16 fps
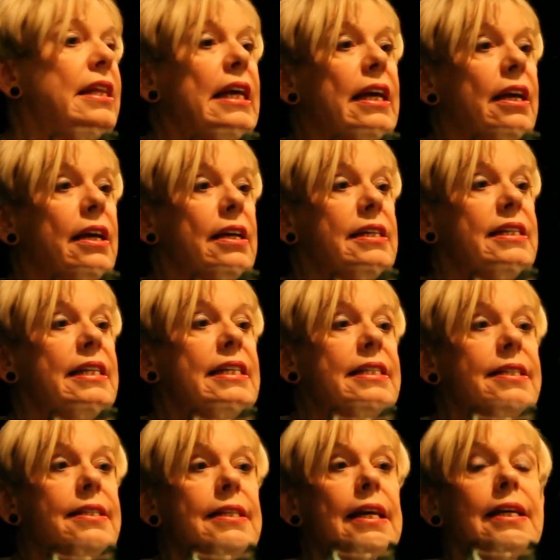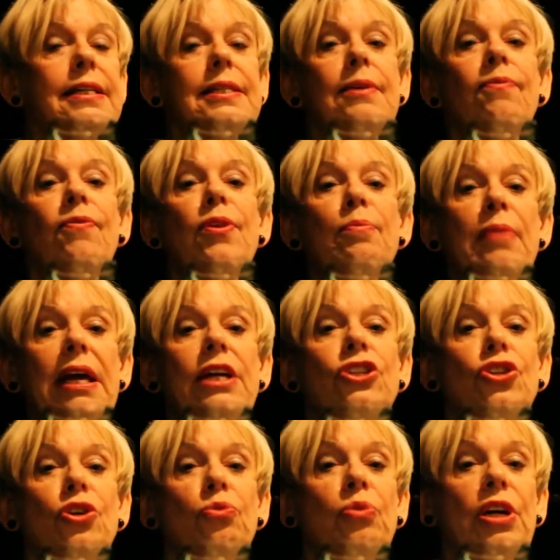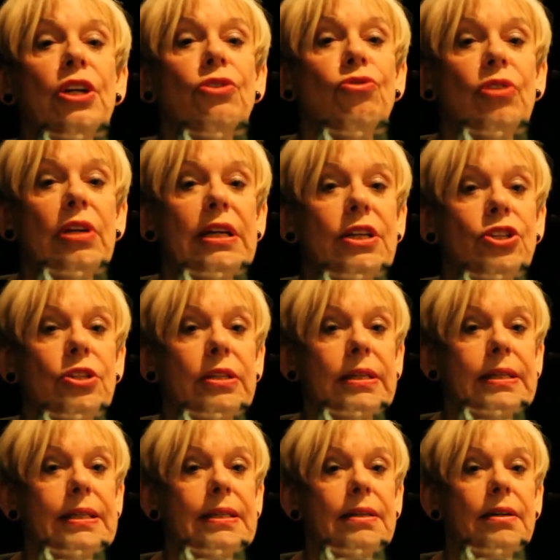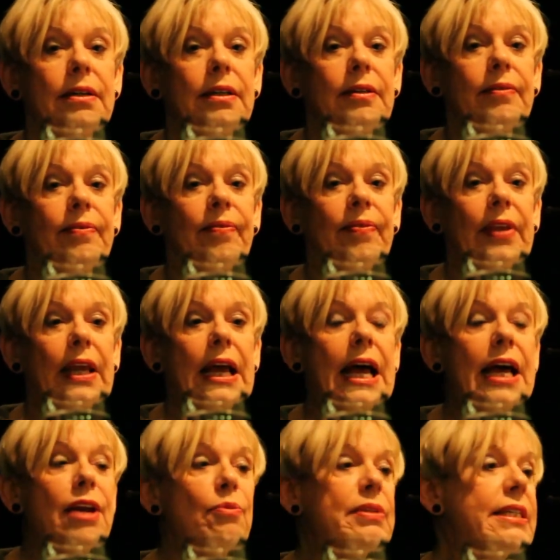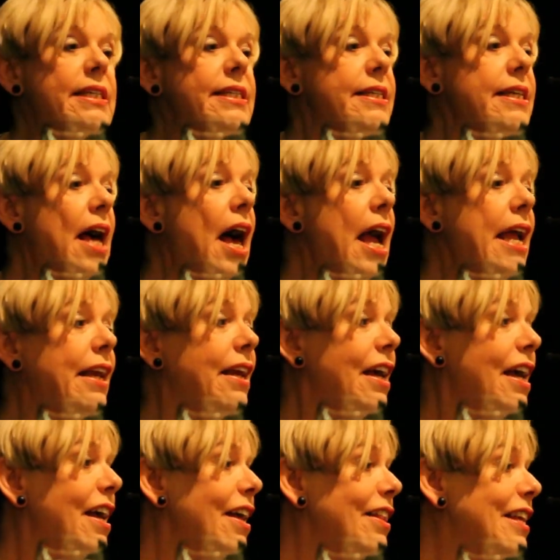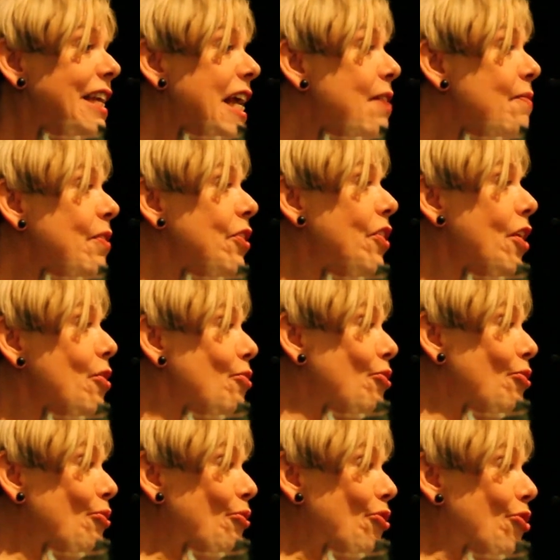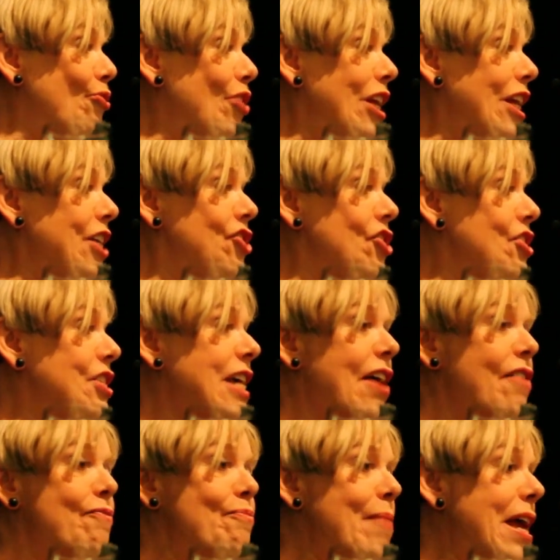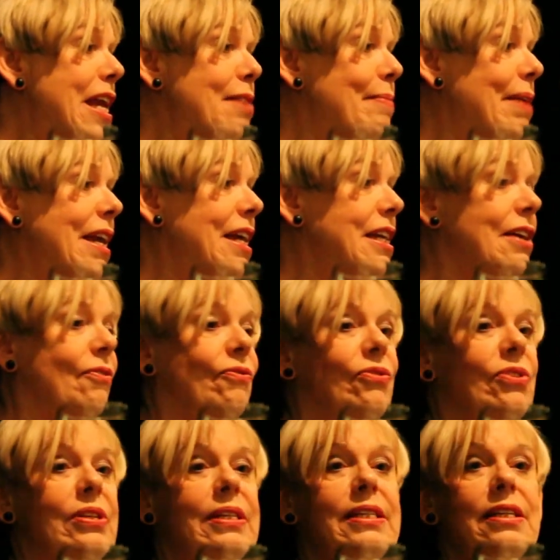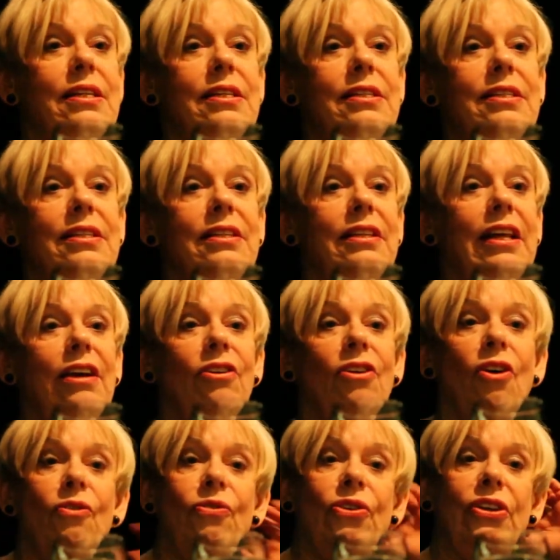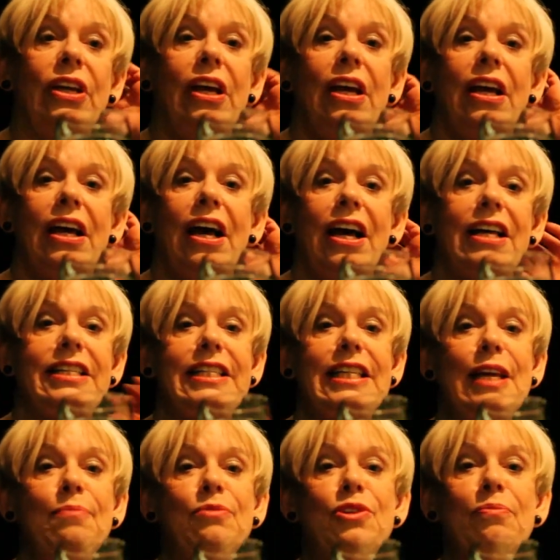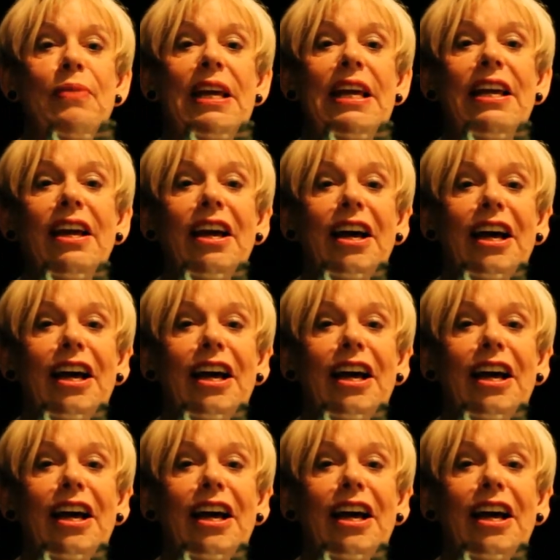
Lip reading: thinkers in 6 of the major world religions. And it was a sign that even though the religions have many, many differences, and they often seem to be